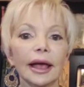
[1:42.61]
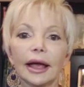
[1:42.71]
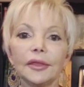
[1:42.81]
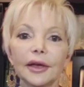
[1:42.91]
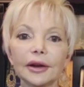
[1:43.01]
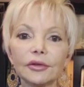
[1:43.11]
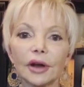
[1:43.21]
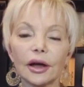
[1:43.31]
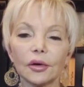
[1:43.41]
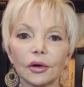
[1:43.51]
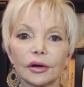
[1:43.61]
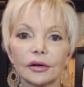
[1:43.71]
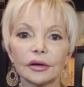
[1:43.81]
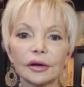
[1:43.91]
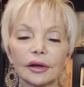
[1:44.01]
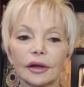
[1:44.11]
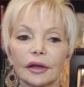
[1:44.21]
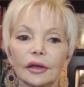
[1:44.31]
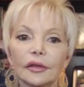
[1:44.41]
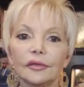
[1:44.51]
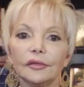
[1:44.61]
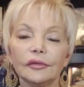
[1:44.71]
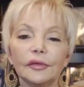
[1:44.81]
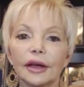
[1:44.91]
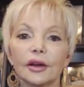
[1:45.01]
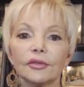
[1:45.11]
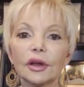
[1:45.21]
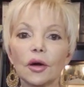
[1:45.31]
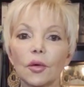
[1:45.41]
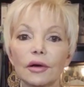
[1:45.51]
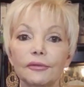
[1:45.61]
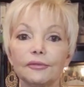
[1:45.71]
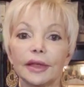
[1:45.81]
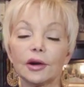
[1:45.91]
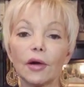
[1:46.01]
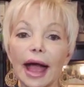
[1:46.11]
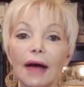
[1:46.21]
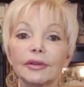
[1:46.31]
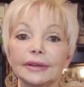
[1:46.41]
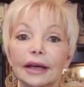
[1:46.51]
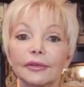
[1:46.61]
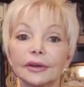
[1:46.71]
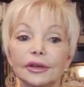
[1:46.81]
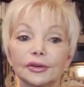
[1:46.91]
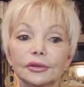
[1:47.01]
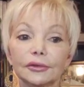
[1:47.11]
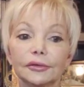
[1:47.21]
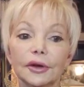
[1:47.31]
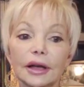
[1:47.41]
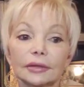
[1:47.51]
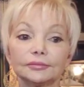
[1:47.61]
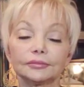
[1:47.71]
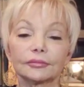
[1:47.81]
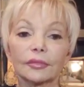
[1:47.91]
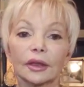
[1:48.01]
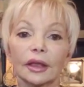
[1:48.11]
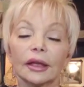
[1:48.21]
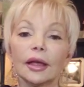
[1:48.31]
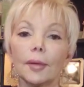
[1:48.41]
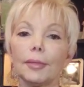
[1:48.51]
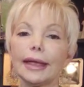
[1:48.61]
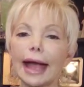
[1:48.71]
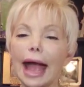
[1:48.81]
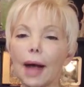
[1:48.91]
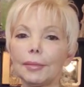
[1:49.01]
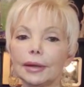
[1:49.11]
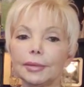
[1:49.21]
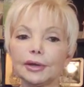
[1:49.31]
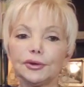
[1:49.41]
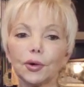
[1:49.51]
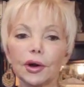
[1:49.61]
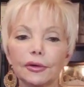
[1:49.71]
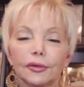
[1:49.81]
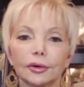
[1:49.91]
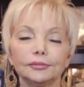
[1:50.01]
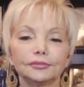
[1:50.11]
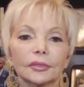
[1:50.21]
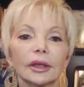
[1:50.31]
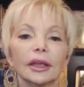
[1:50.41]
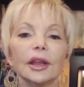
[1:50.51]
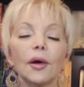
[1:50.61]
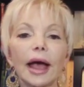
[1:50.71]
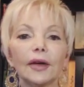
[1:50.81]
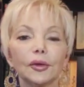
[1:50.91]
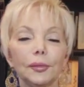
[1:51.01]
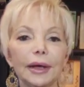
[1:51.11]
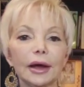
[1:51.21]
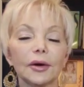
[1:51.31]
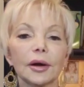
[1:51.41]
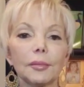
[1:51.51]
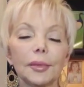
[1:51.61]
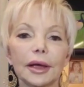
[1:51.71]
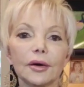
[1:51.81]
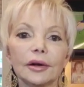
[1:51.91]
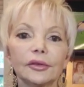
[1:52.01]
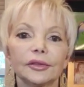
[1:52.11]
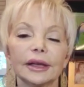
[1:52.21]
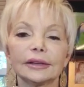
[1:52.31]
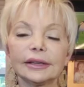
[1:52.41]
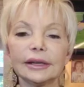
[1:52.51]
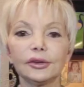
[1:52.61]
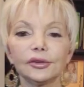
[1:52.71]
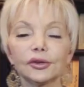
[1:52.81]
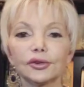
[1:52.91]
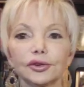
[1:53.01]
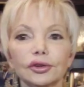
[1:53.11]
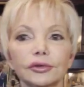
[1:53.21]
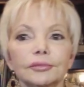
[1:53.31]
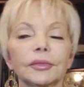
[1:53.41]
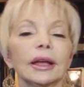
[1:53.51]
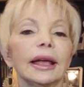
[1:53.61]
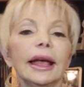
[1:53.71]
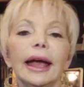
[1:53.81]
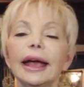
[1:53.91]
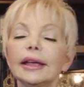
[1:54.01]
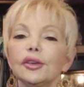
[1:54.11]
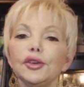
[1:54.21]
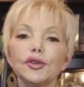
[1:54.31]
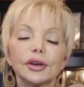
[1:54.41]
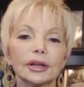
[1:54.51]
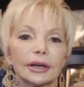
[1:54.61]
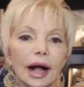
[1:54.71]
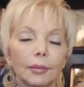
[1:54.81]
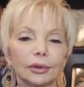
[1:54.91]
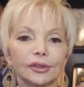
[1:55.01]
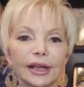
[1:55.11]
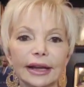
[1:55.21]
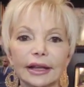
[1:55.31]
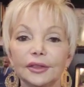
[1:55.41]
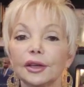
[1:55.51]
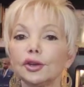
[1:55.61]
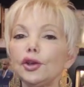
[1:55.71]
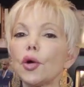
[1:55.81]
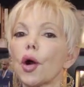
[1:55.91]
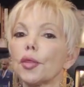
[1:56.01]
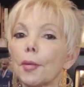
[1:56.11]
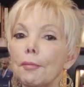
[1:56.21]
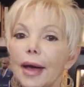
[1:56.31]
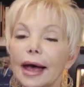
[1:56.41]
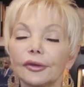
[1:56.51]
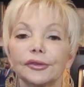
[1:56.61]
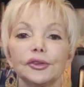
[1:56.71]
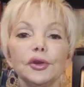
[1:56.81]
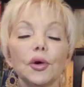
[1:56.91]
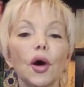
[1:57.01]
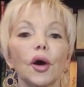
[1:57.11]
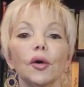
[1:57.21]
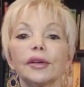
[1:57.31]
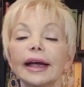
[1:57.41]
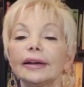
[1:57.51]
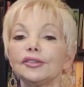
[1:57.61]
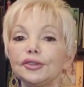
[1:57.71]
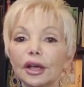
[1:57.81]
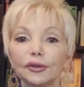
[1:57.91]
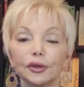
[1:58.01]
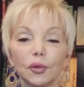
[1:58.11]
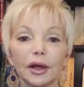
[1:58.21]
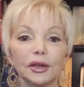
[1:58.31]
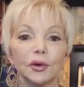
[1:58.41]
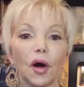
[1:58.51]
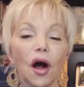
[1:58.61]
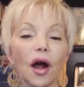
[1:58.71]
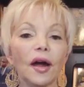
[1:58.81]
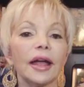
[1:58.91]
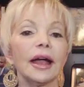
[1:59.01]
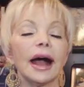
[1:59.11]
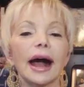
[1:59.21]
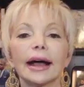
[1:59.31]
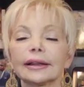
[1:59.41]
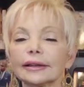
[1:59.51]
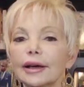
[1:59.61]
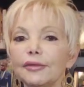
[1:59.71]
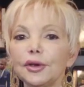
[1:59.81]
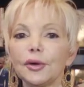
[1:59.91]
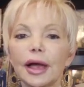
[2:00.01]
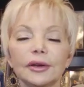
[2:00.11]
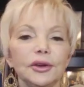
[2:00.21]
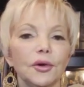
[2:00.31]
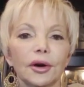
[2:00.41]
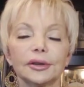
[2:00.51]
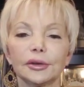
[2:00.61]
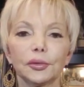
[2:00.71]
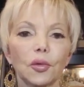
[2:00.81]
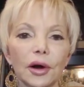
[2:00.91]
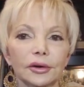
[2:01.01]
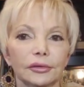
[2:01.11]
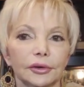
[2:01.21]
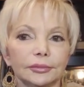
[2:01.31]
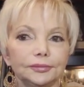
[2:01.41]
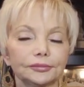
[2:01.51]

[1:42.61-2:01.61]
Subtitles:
And they don't know. They don't know they don't have a definition for fun. Be happy, be joyful. You know, as a parent, parents that teach their children, hey, you can accomplish anything. You are the best. You are okay just the way you are. I love you and you are just wonderful.